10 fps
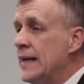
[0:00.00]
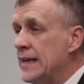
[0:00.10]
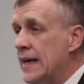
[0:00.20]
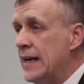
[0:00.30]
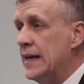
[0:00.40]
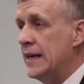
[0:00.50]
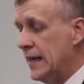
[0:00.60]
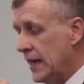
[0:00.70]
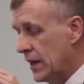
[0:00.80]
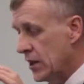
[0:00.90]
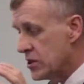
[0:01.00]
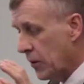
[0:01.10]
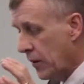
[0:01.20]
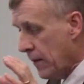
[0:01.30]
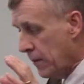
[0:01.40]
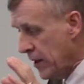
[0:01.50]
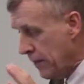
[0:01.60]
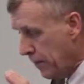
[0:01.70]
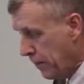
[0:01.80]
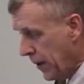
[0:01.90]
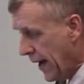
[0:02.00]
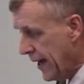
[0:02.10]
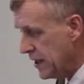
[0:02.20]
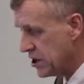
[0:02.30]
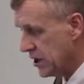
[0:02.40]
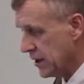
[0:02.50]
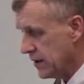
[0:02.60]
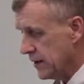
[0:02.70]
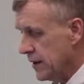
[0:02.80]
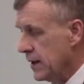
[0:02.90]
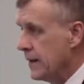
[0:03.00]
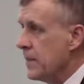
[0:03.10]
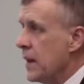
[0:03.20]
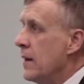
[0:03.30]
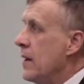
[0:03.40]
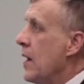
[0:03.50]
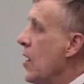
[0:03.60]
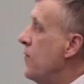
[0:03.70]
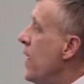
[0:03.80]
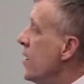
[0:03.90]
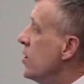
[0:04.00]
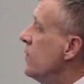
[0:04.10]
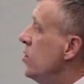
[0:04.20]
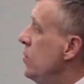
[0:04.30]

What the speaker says: and again and again. So be patient. Effective